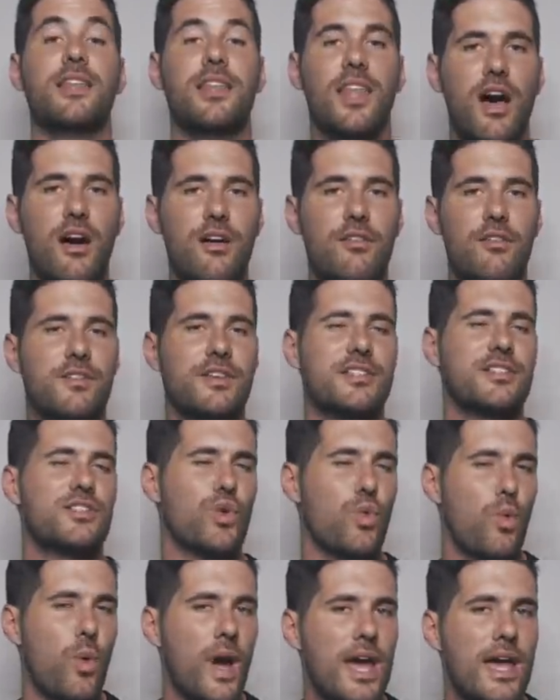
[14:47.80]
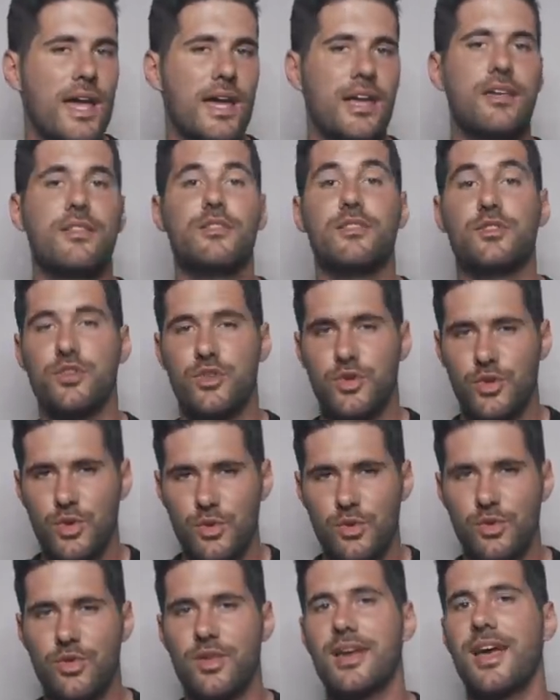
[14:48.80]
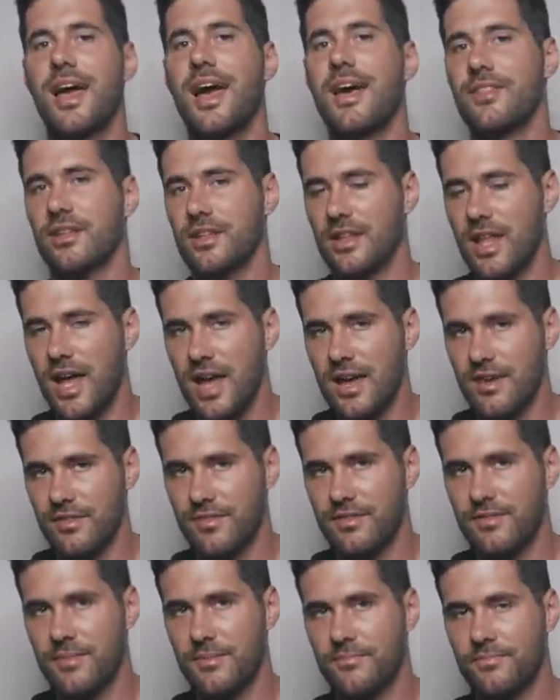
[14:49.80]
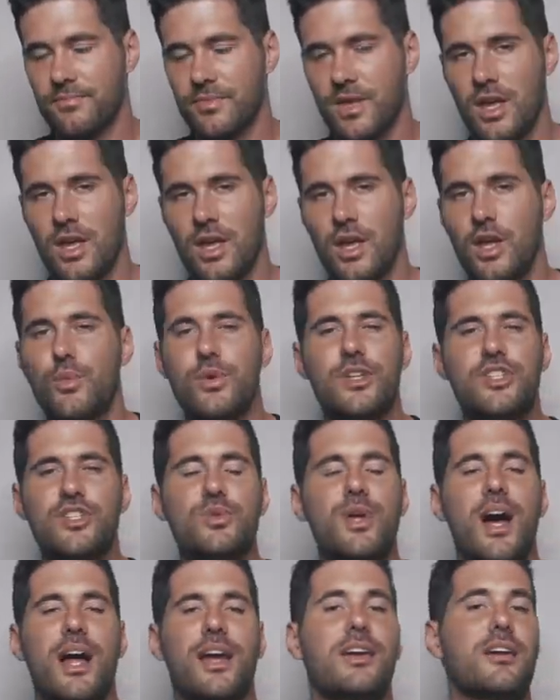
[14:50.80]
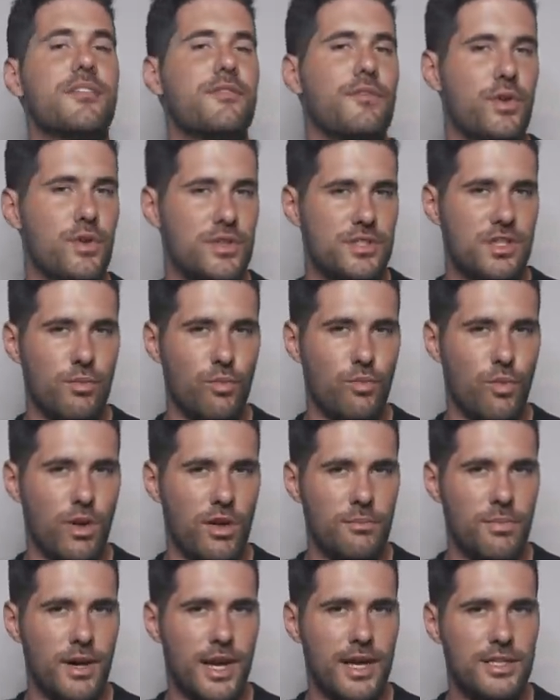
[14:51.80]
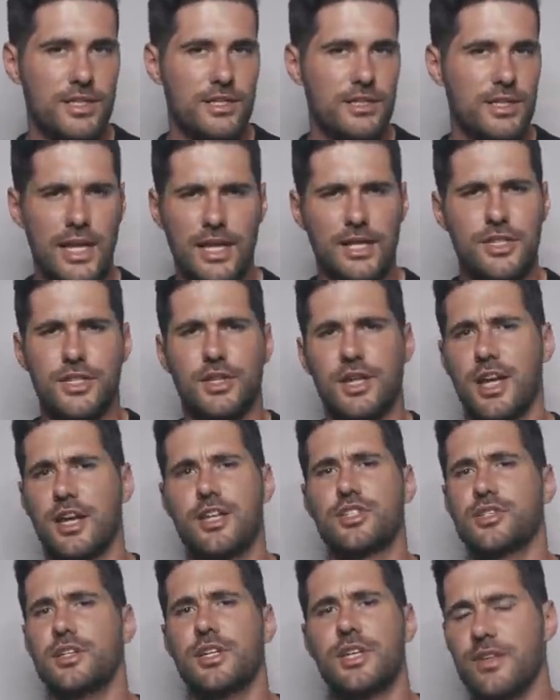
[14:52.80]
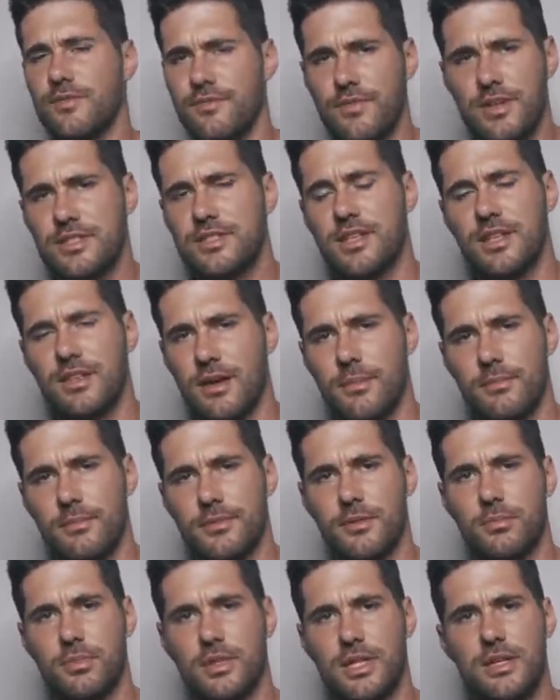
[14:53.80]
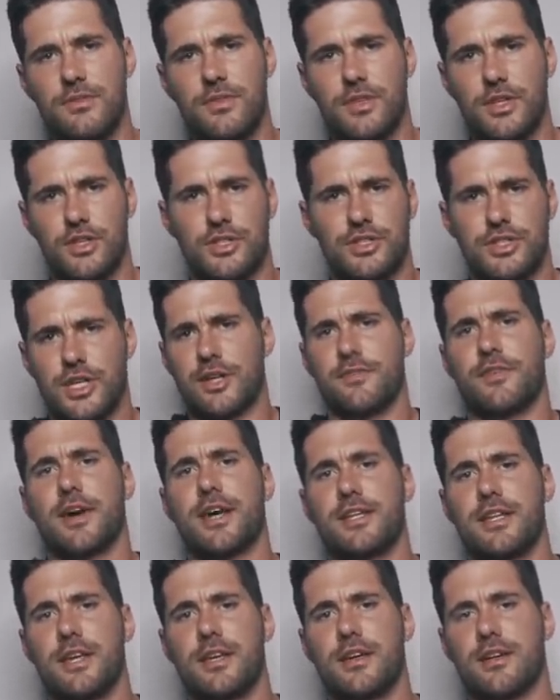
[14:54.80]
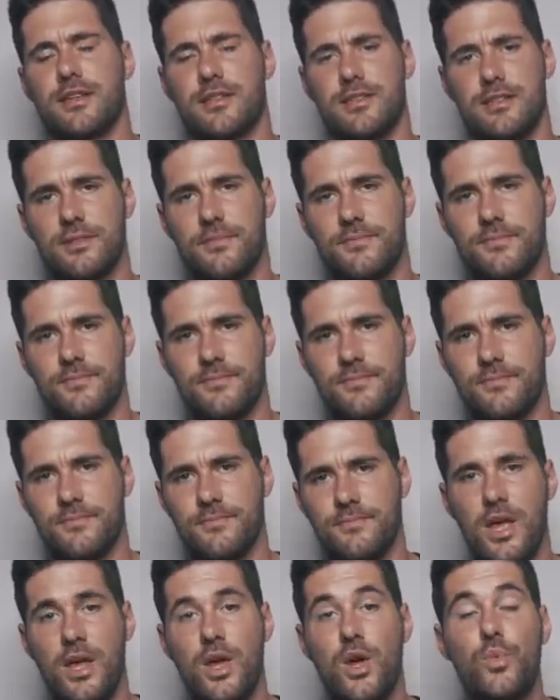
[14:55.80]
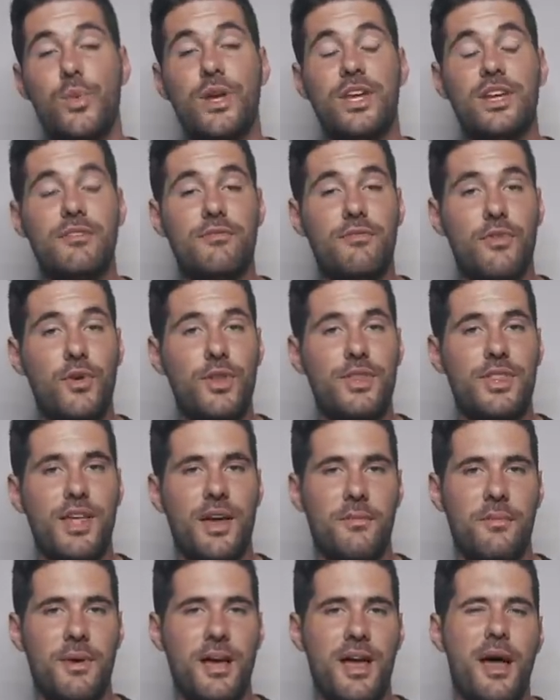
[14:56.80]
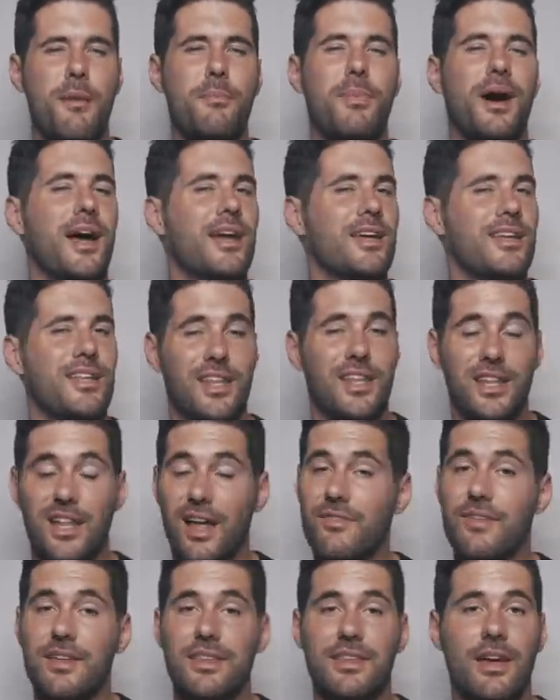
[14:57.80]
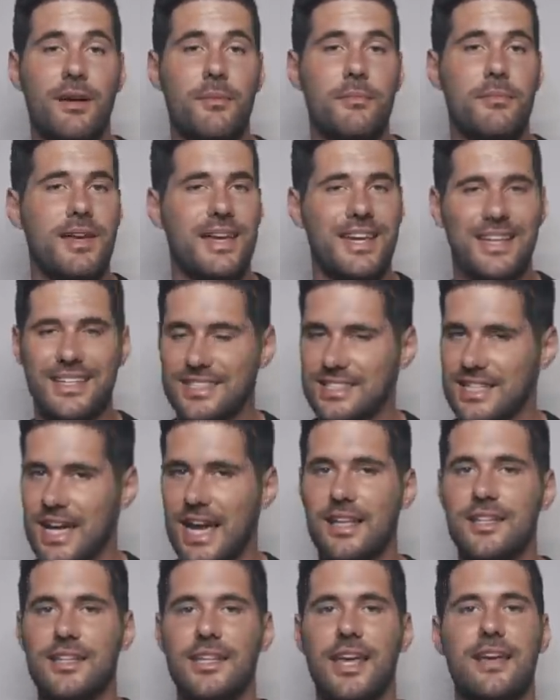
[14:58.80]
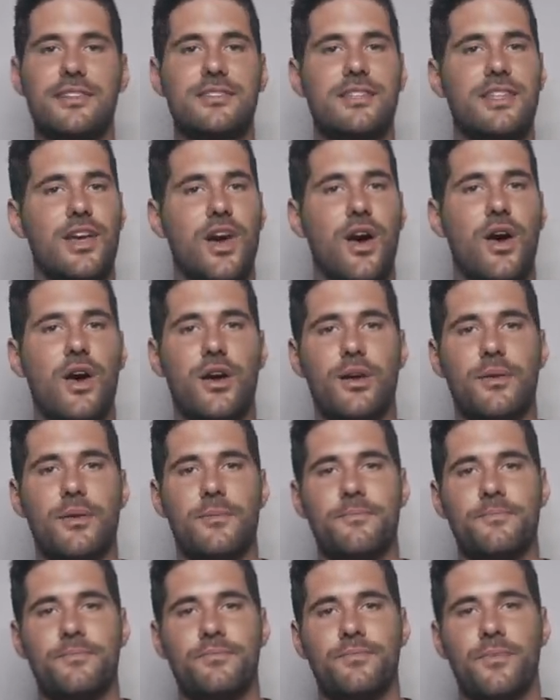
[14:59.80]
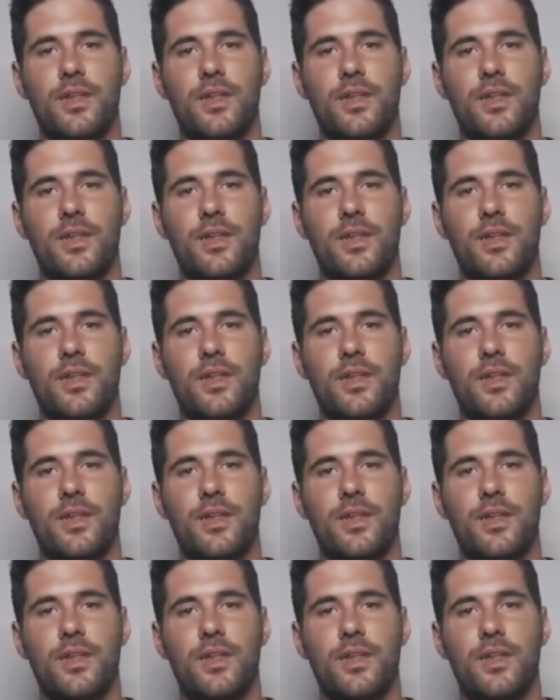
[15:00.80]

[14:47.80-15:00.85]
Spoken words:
Love is the way, the truth, and the life. We do not convert someone by intellectually convincing them to believe in this set of ideas. we convert them by loving them exactly as they are.